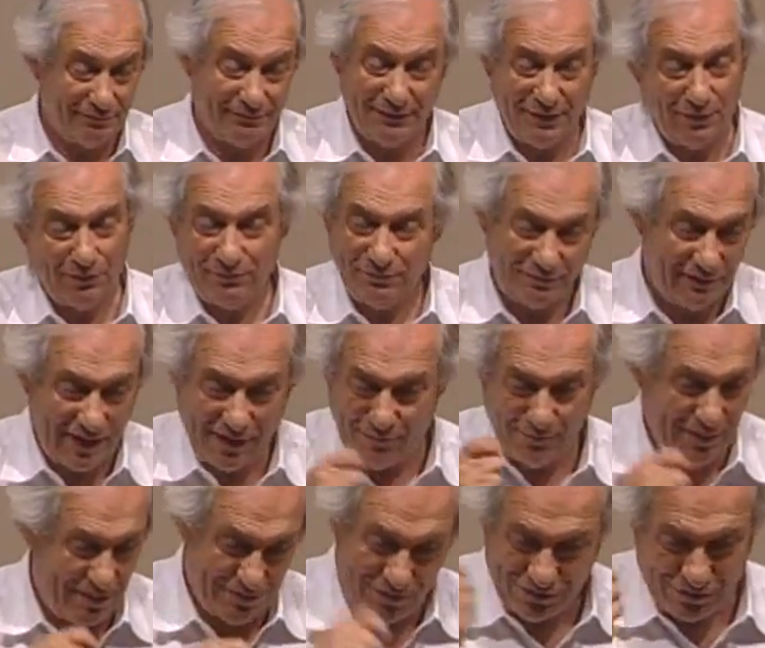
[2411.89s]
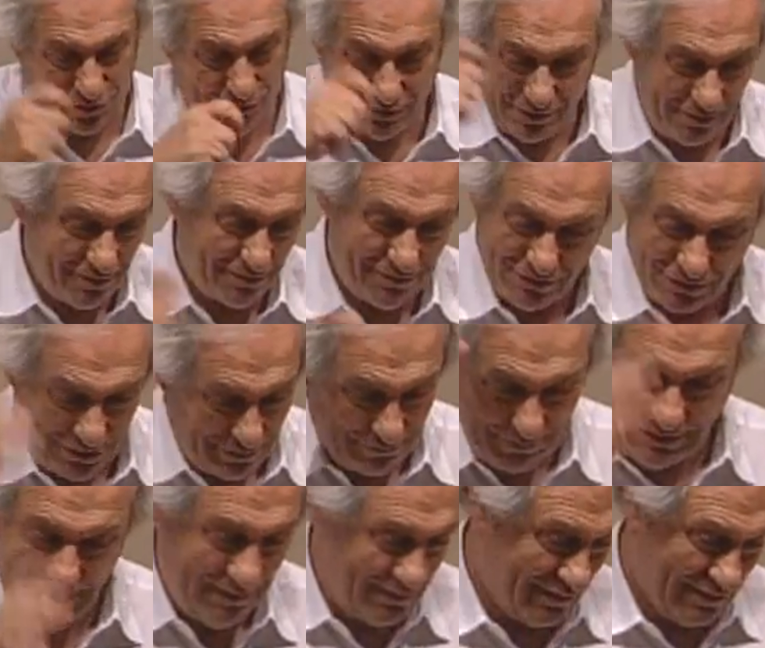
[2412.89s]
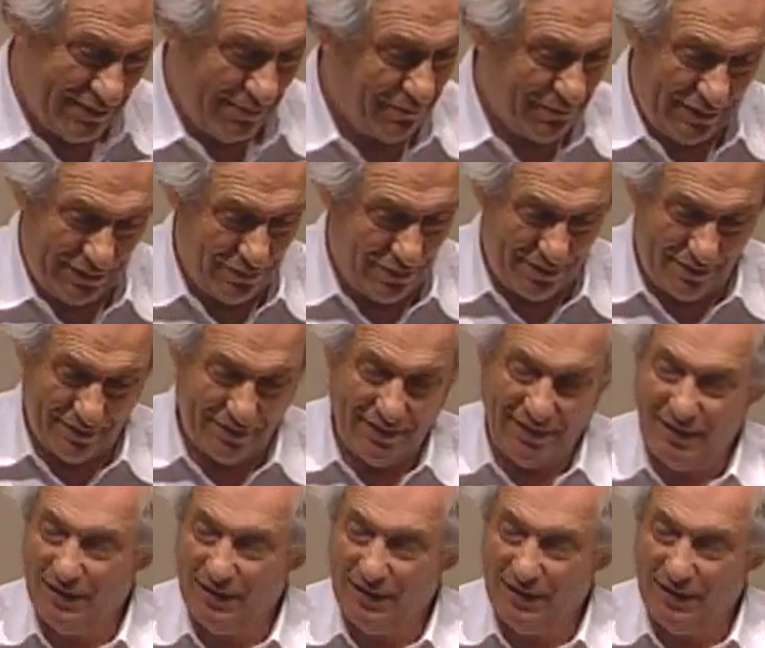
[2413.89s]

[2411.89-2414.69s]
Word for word: you know, how much sugar should be in something or other?